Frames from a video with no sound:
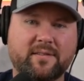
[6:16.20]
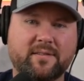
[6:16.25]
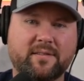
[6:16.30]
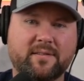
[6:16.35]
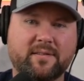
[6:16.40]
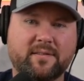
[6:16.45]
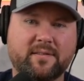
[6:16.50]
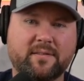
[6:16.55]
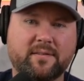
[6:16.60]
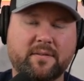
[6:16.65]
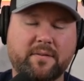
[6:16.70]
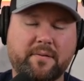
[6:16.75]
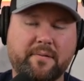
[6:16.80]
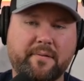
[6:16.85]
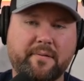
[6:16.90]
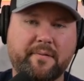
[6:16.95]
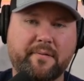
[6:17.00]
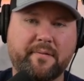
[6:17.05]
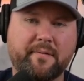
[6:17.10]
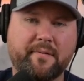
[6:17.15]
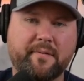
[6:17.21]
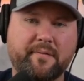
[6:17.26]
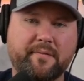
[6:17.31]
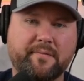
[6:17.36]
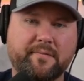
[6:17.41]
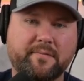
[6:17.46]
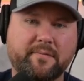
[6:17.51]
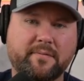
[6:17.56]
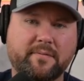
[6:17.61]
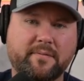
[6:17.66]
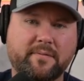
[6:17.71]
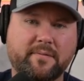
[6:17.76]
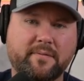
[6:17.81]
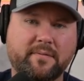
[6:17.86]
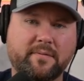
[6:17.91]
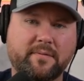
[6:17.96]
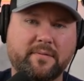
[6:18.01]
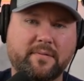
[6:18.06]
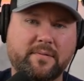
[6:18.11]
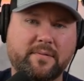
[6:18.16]

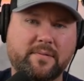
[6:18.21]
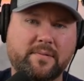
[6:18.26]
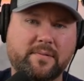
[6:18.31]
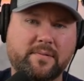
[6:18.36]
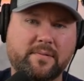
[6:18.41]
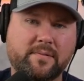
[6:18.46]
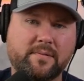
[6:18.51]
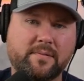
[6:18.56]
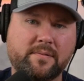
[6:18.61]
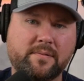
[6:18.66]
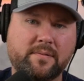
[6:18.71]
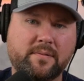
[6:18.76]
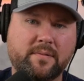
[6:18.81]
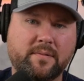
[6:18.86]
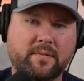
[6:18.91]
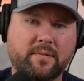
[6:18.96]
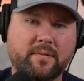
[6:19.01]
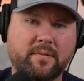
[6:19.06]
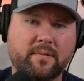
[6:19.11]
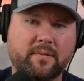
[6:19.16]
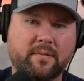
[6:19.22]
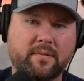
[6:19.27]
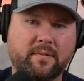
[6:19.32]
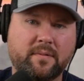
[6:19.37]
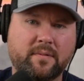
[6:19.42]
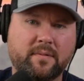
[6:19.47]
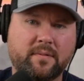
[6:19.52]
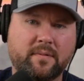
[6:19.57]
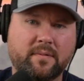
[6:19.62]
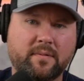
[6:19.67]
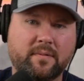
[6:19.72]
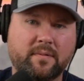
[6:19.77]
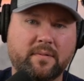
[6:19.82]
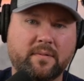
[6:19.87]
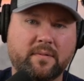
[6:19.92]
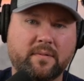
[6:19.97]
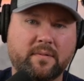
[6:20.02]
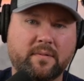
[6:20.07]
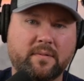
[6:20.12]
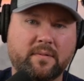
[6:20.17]

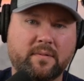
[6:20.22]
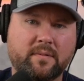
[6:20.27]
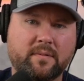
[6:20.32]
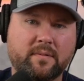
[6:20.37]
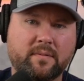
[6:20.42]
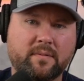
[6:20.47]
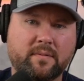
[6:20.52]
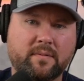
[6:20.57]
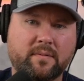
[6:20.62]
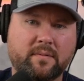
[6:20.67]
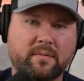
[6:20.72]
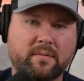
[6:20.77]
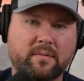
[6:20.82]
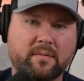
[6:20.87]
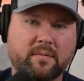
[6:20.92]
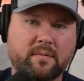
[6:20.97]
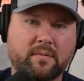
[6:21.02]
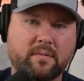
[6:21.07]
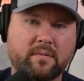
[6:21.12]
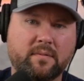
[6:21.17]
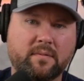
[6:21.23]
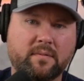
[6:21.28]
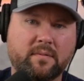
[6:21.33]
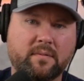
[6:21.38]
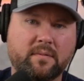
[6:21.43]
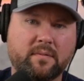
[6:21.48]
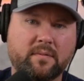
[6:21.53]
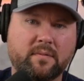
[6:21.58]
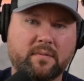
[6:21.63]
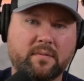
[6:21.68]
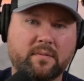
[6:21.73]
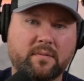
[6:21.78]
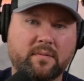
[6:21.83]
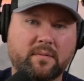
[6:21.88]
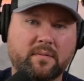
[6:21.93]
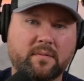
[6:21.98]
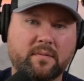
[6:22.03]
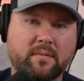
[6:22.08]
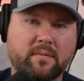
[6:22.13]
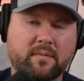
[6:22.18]

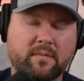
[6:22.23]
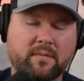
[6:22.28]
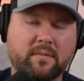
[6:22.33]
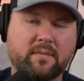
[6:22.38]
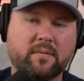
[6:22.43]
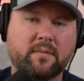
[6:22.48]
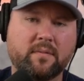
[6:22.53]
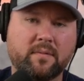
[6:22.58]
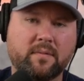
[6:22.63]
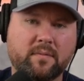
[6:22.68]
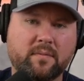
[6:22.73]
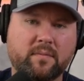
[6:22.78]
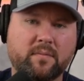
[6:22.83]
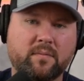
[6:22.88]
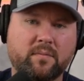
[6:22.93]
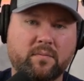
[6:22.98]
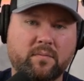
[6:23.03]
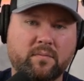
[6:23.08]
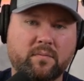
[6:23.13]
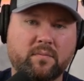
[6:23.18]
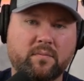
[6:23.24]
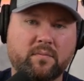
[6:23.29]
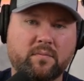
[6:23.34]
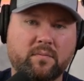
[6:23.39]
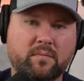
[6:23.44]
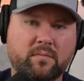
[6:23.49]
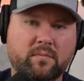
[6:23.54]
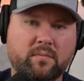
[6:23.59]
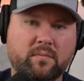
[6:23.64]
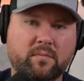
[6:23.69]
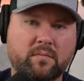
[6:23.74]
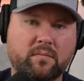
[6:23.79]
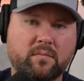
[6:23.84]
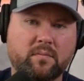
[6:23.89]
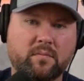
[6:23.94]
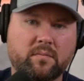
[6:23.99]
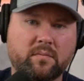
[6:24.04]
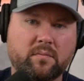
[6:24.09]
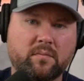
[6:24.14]
(silent)